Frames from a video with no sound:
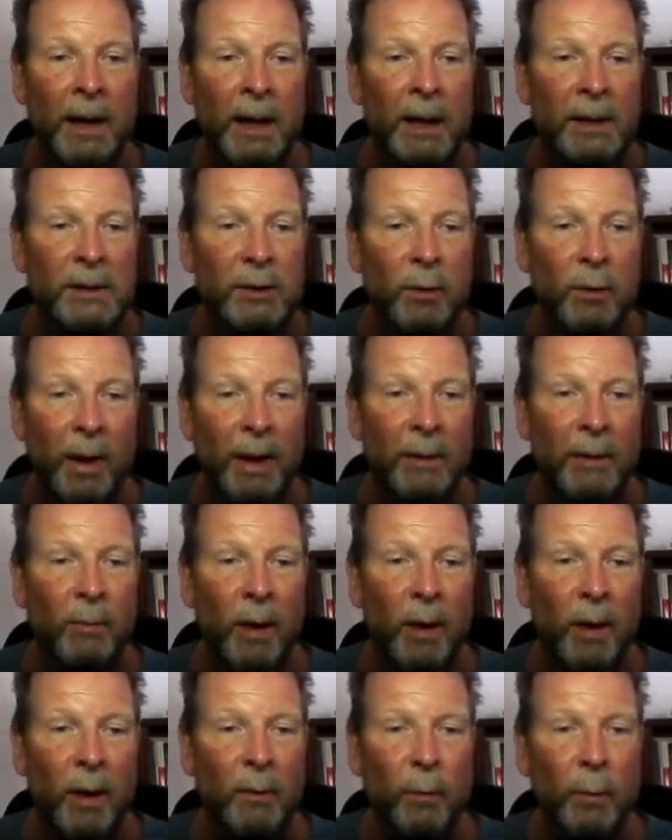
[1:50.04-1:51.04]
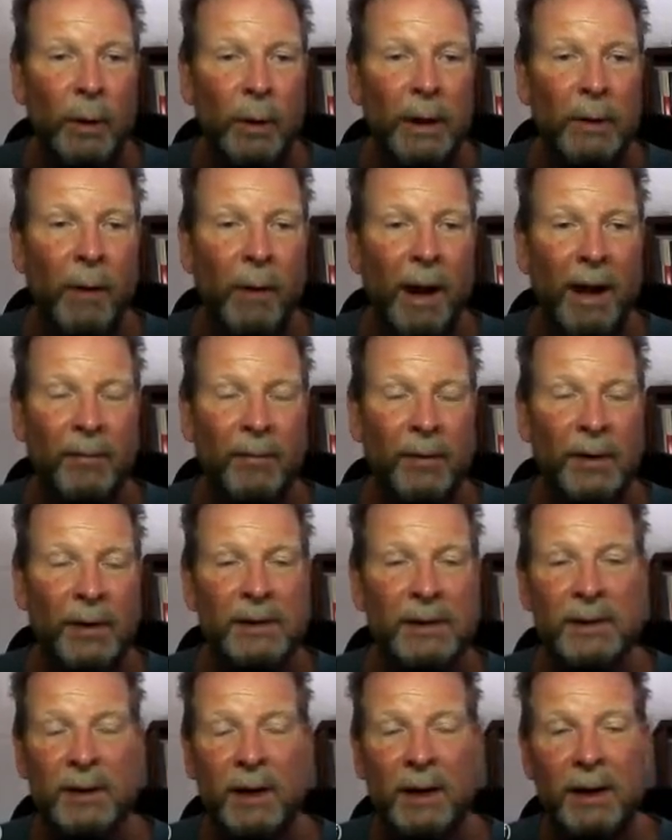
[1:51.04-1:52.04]
So I want to rewrite
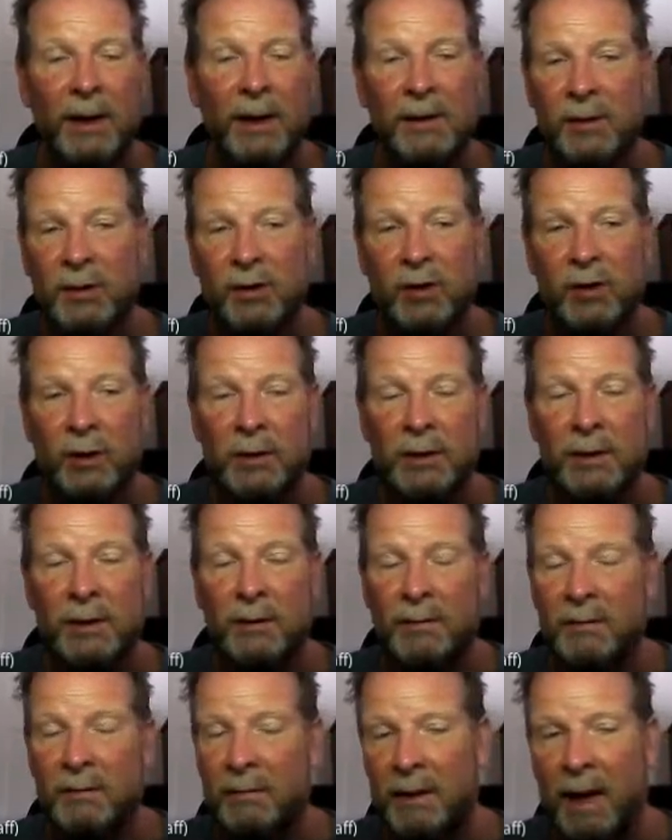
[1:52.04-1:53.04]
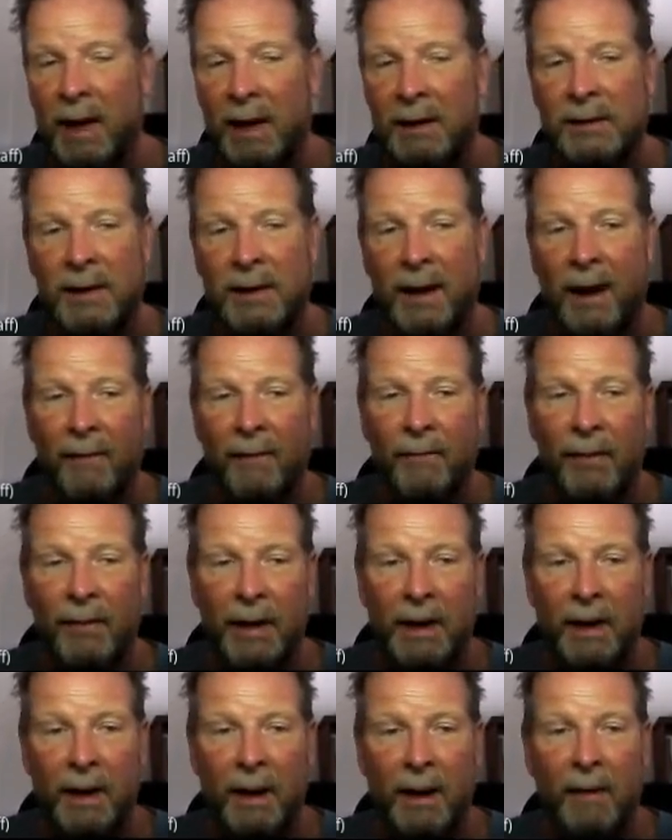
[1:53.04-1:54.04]
this thing because it's just nice to have
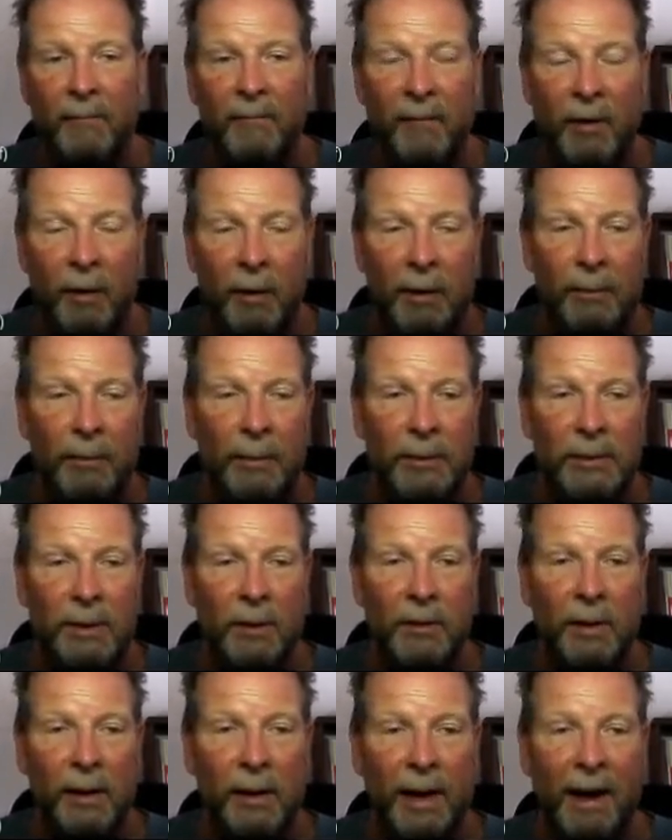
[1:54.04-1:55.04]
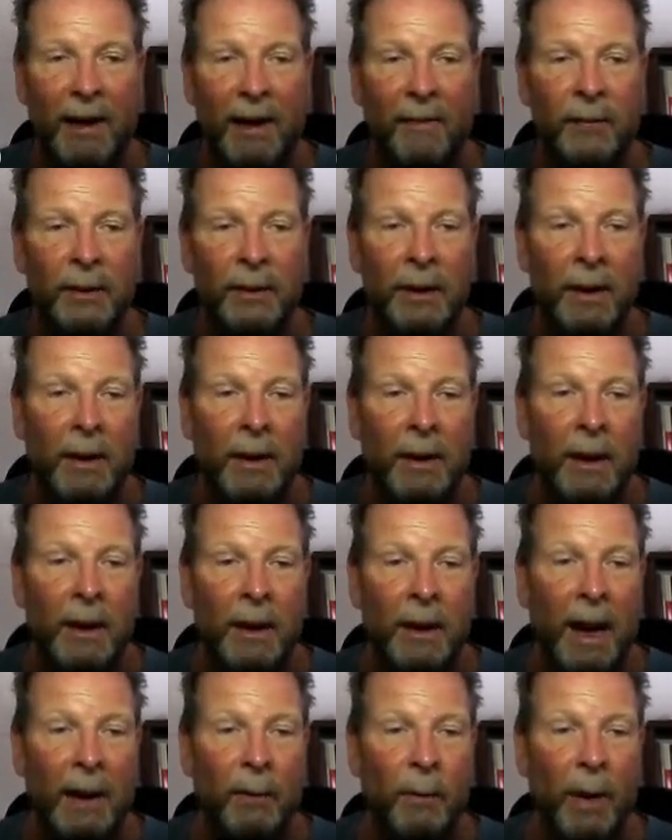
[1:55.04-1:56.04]
the um, variables on the left.
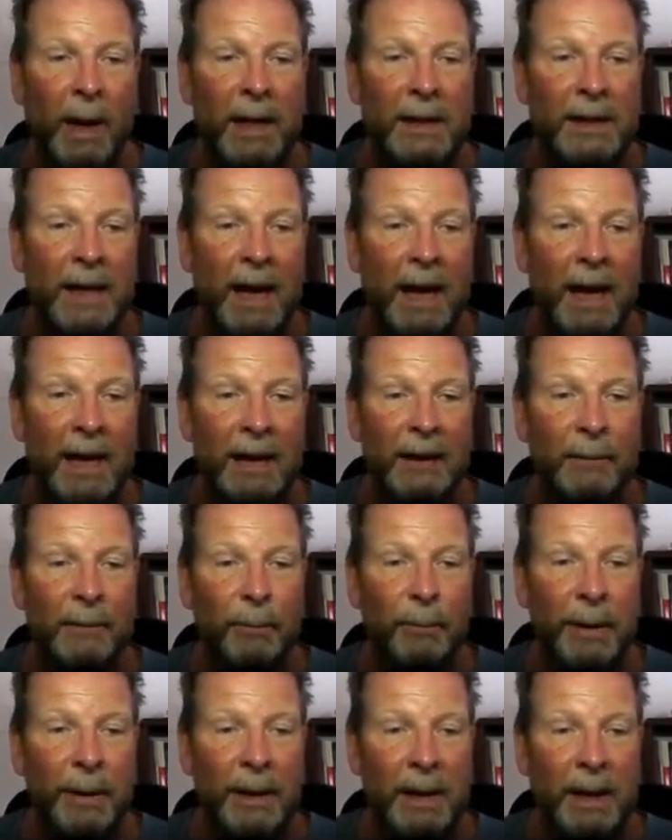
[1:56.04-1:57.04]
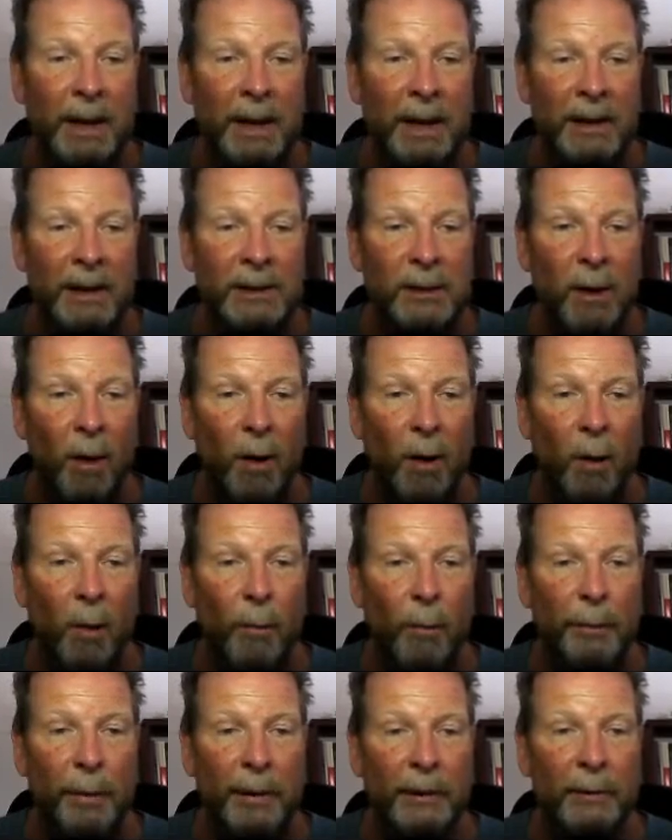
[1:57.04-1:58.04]
I write 8p is
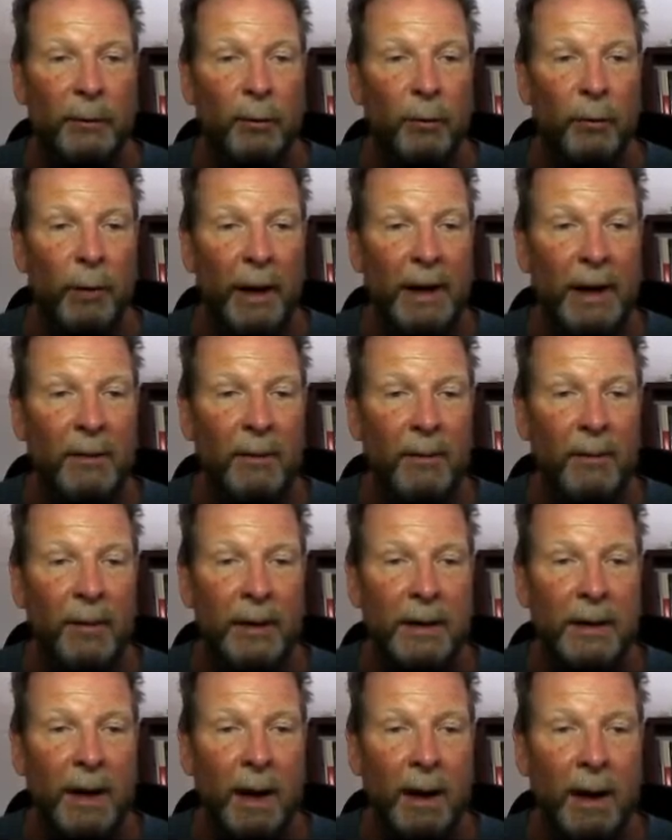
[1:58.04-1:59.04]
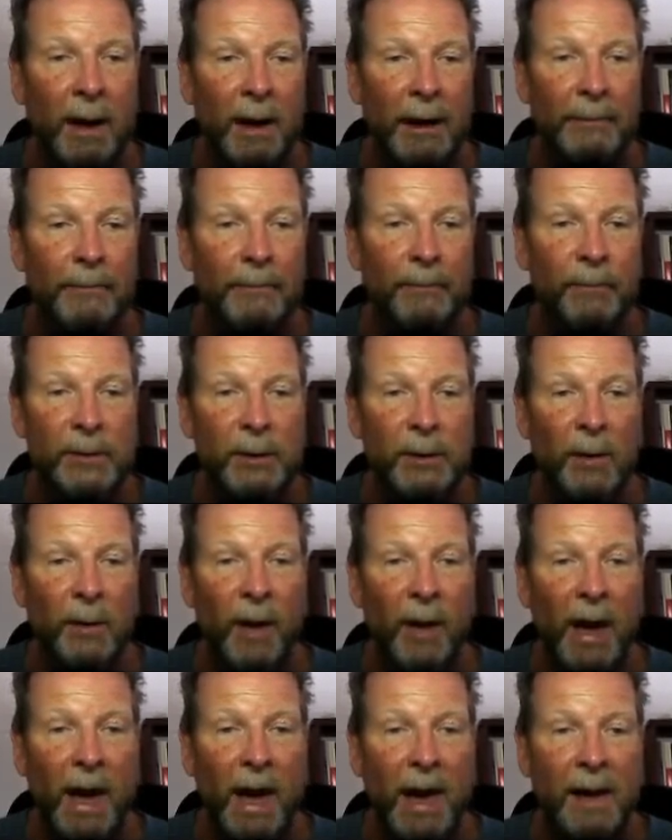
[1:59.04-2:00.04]
open greater than 9. So if
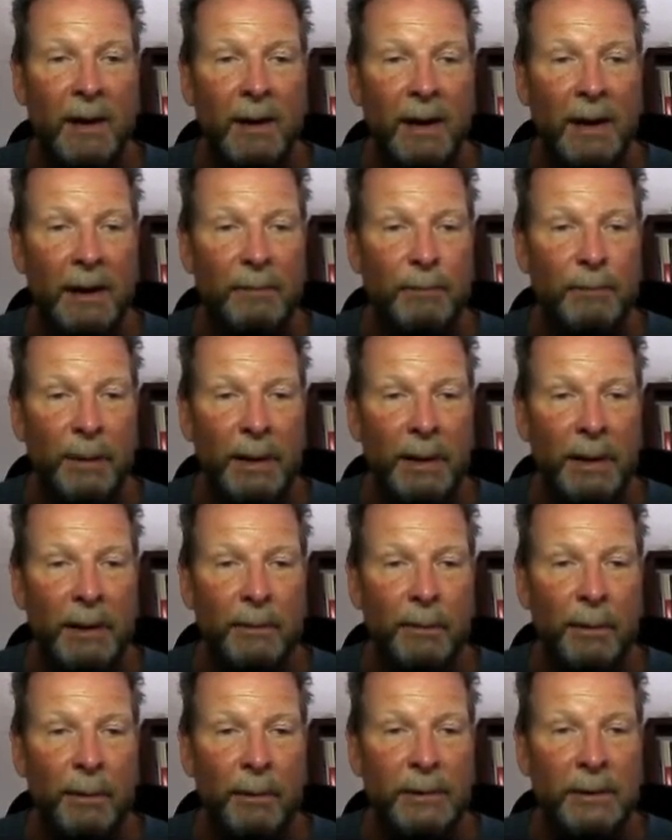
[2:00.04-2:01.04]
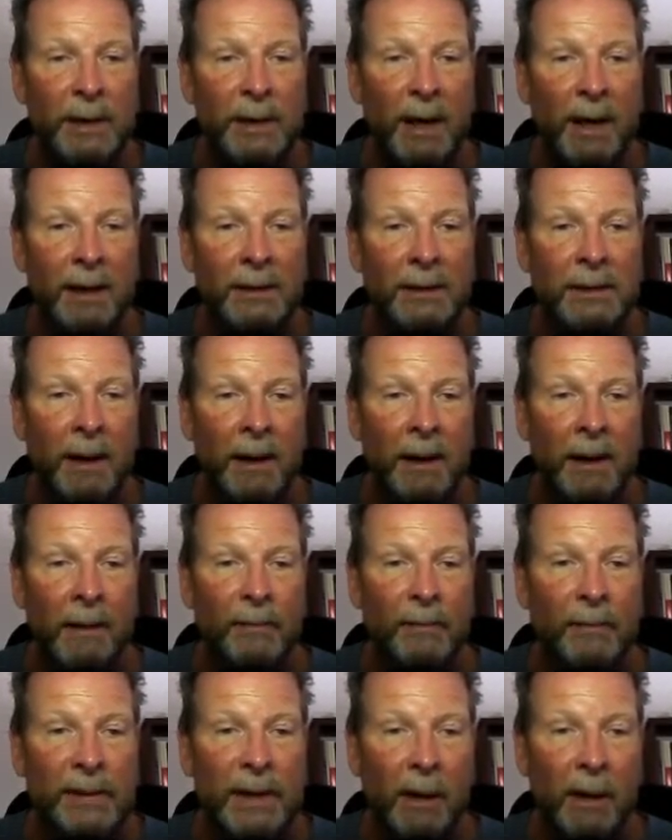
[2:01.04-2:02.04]
I added 8p to both sides,
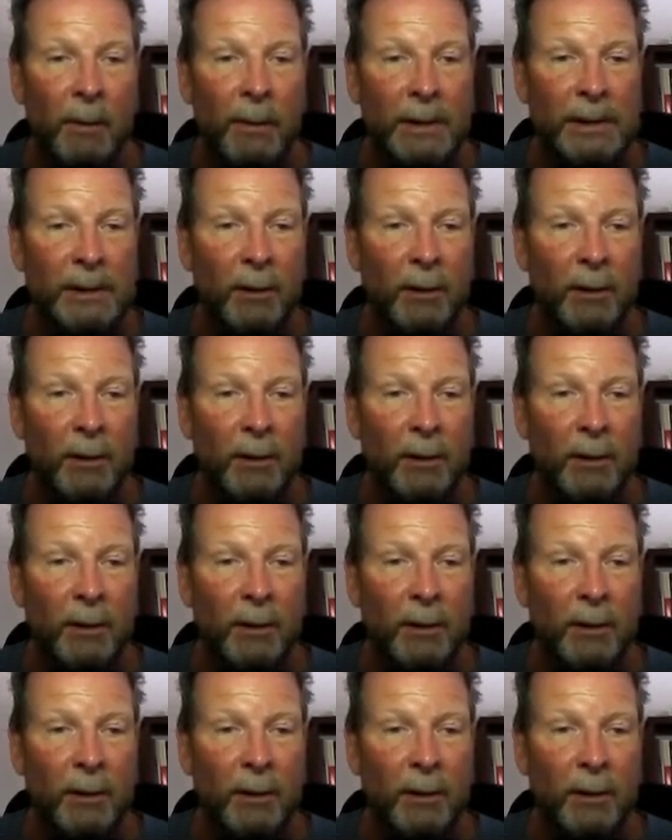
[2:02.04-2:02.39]
see how it's